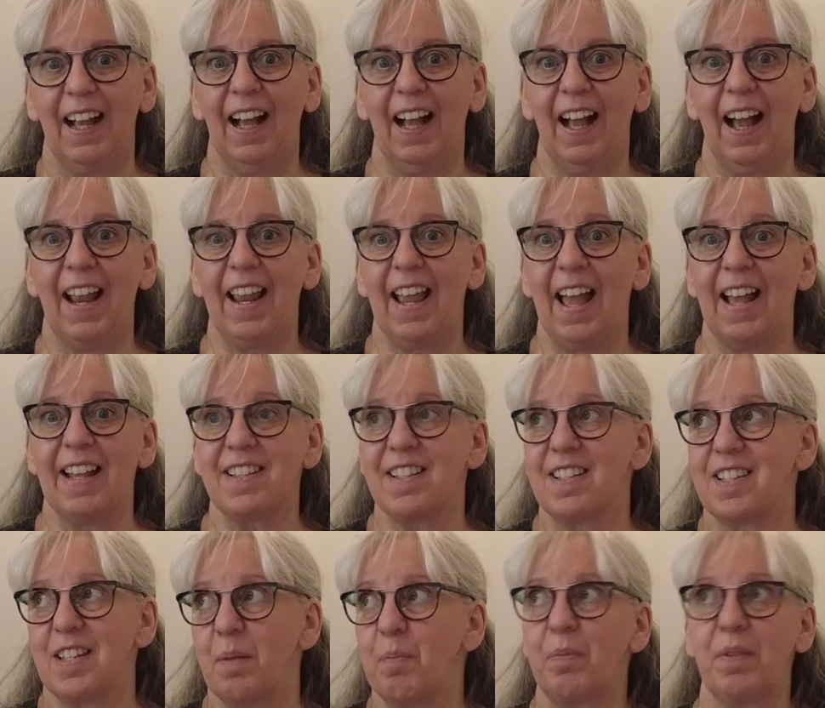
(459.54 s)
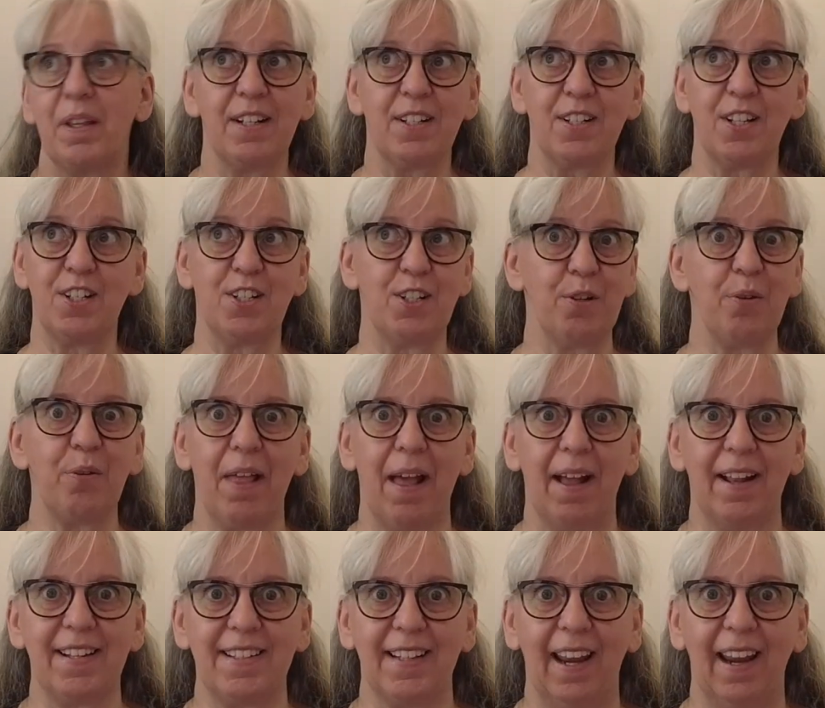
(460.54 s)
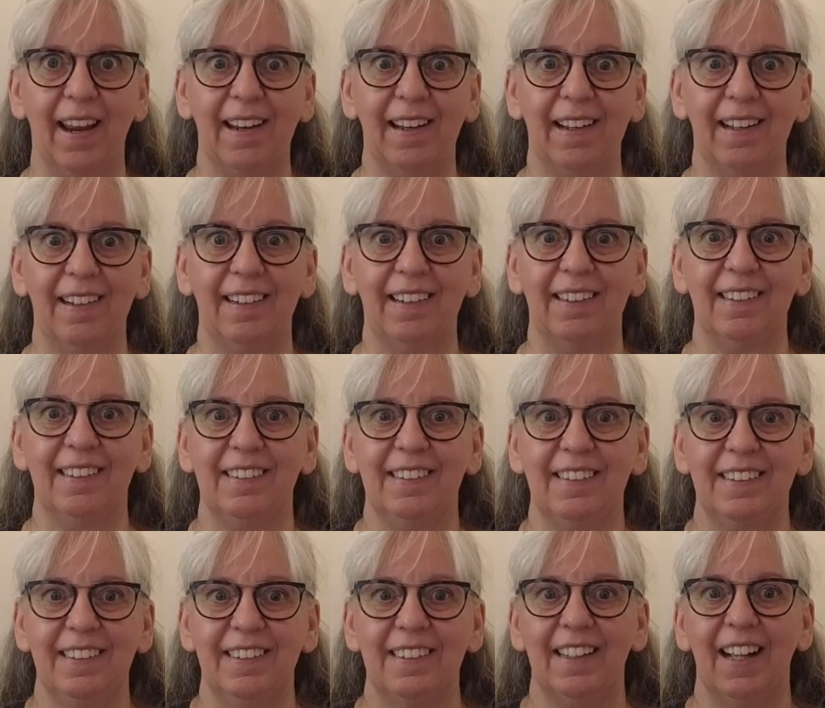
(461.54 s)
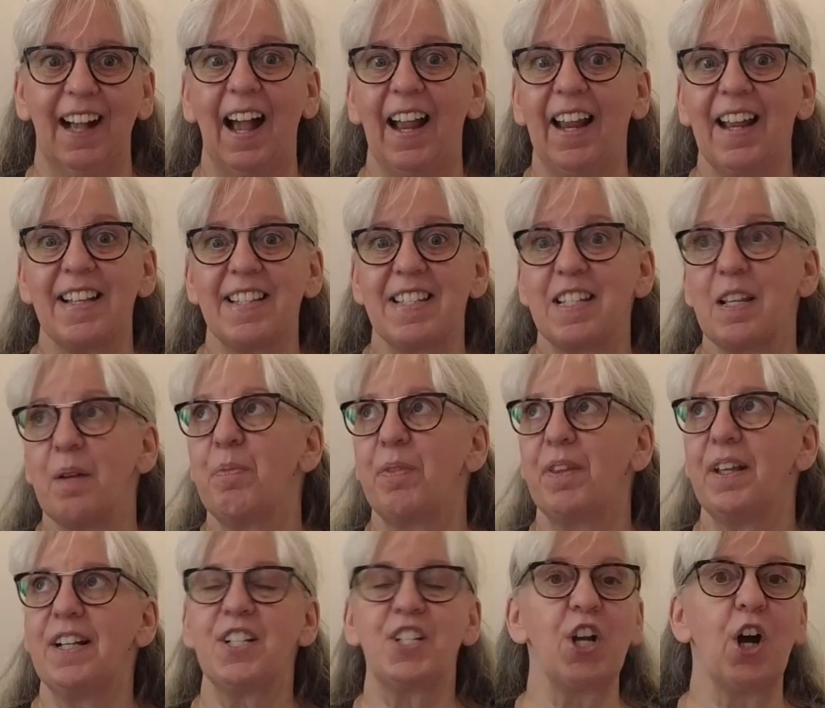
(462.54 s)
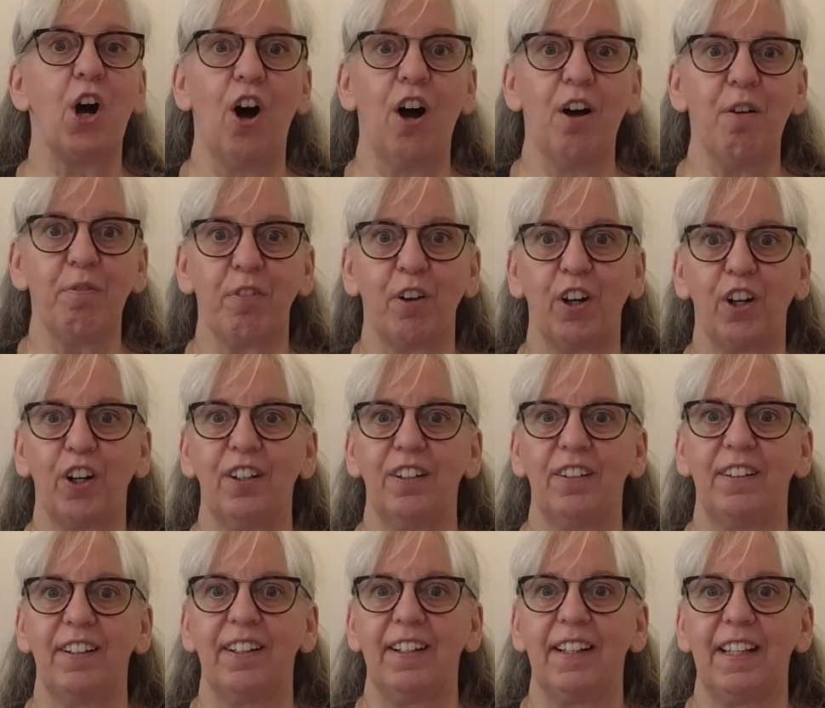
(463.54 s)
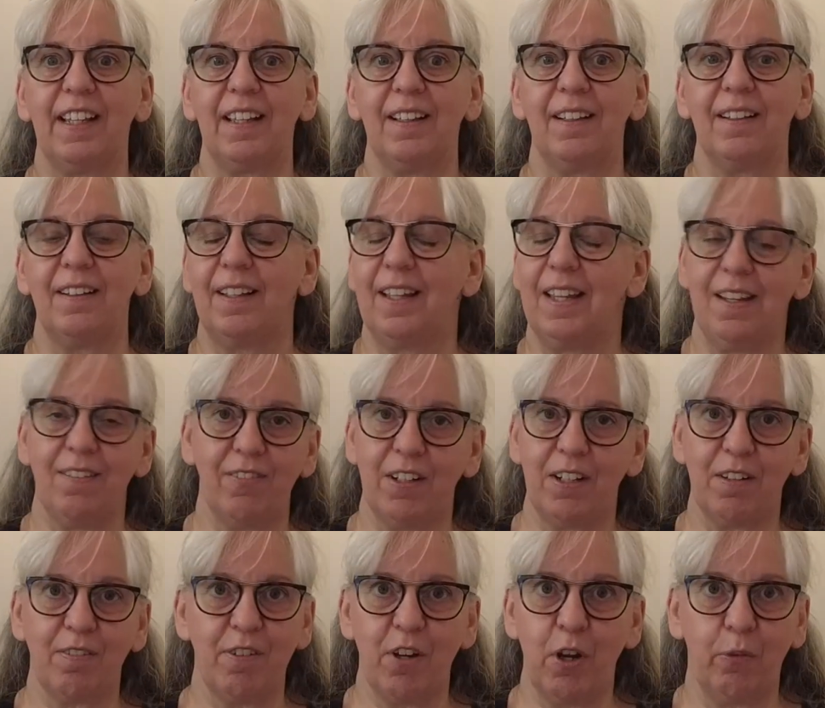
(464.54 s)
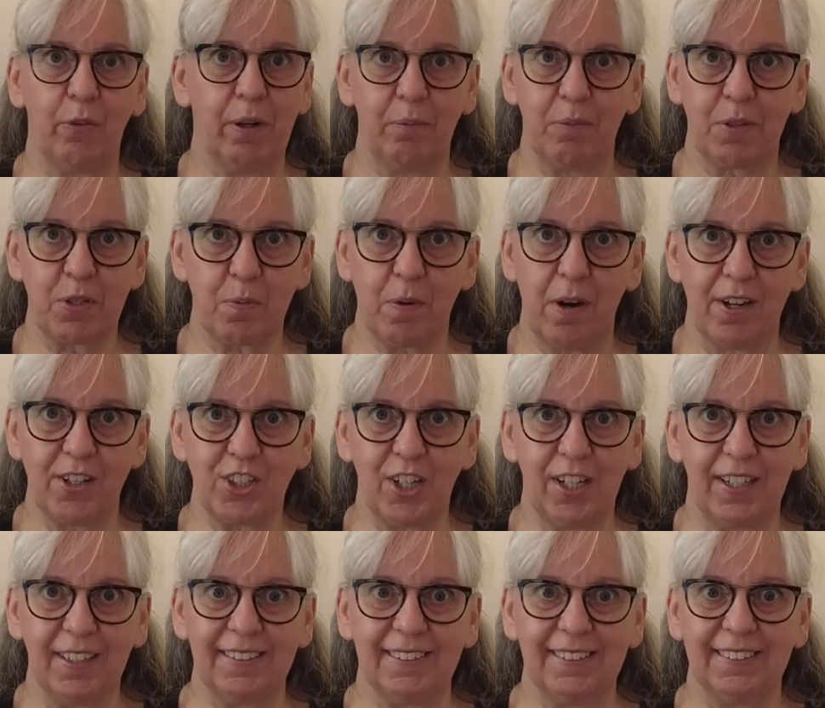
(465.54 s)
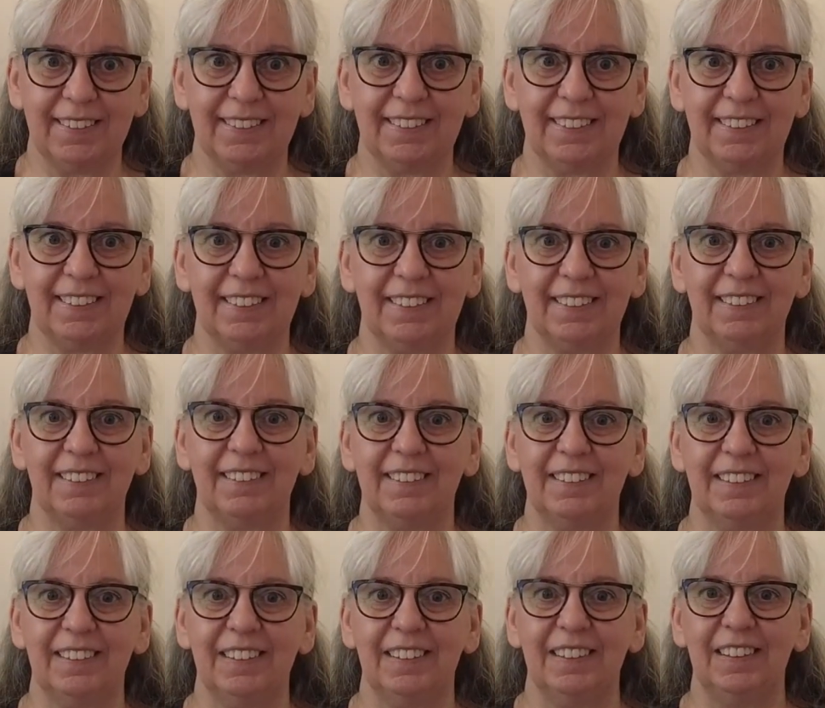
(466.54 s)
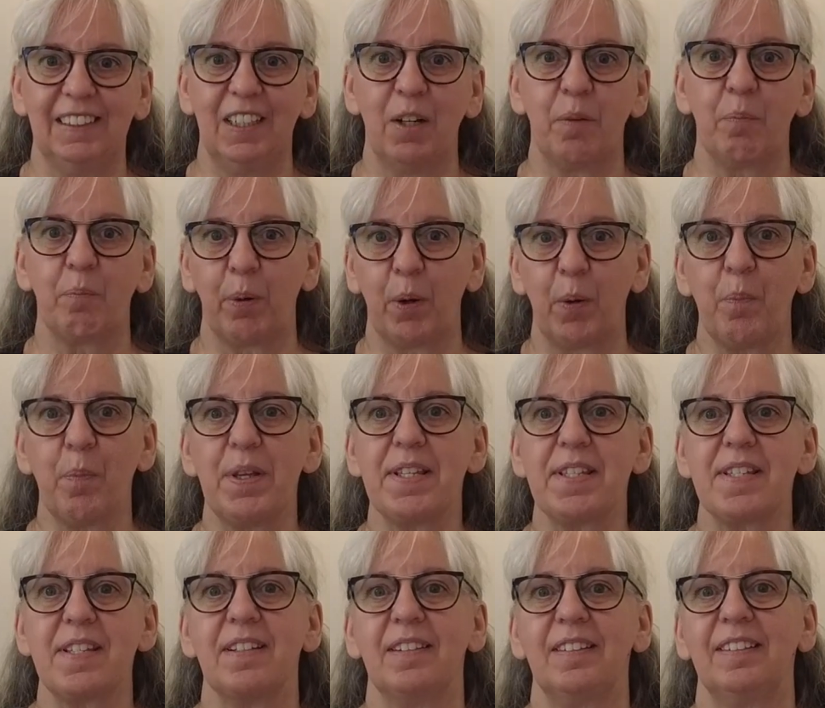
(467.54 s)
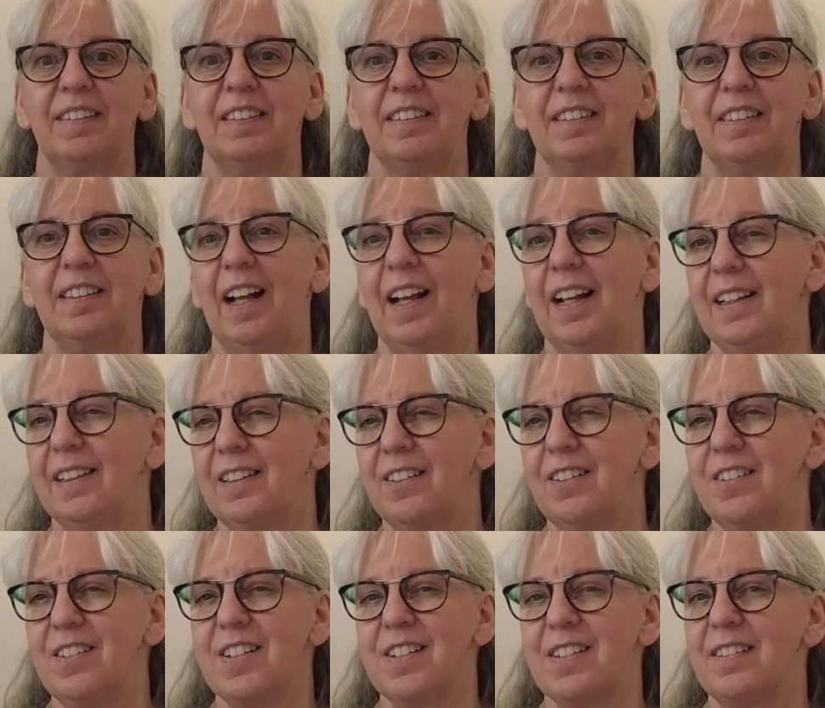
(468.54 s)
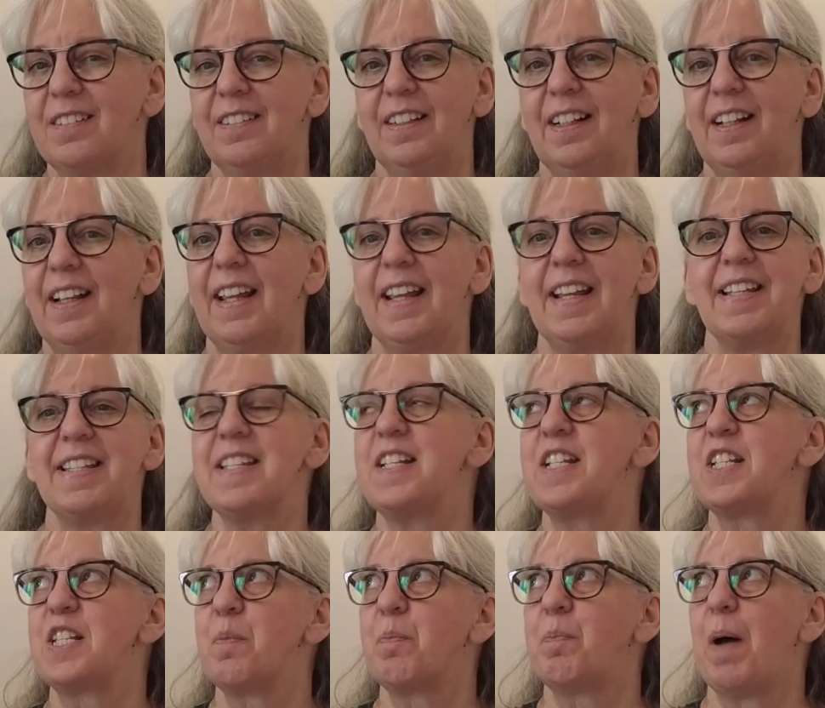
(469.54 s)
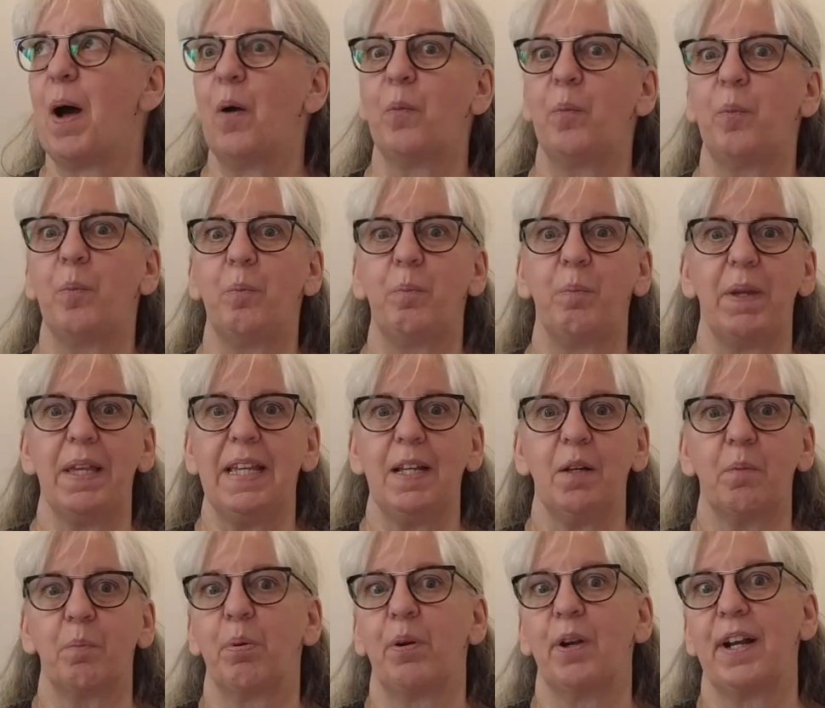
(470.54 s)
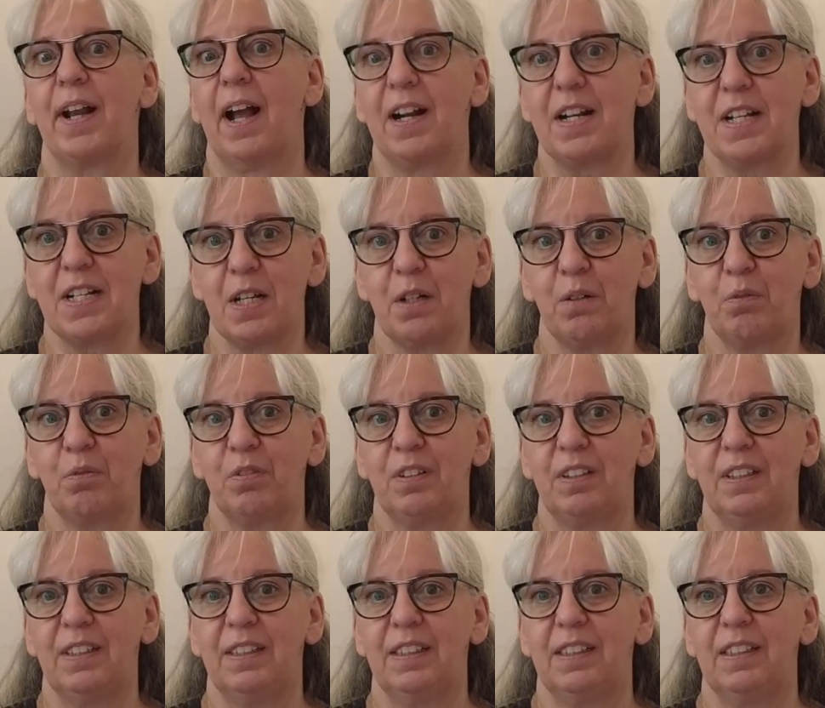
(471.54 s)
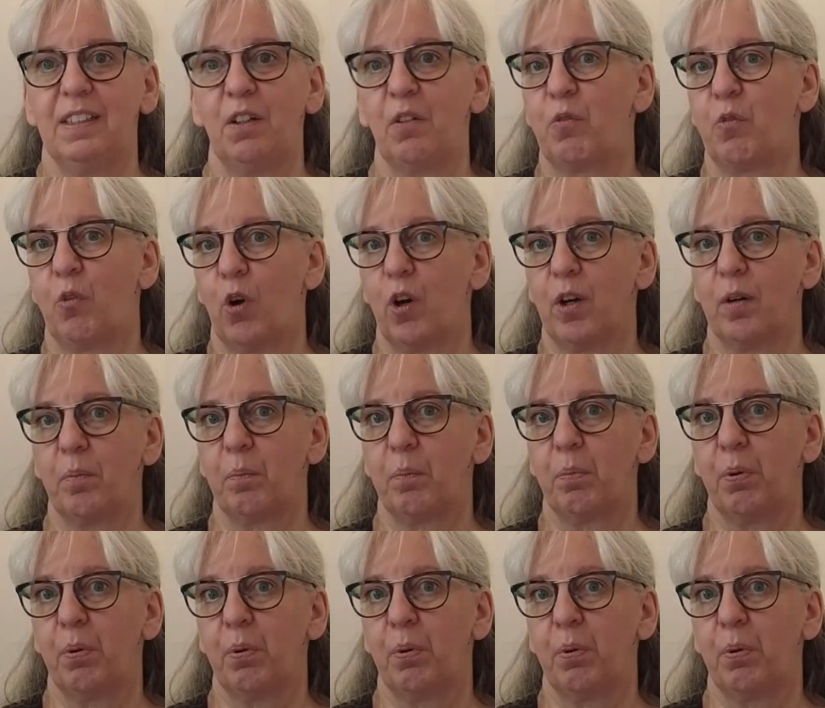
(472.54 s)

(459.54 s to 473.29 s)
I had something to do that day. I had something to offer, even if no one was watching. Purpose, I learned, isn't about being productive for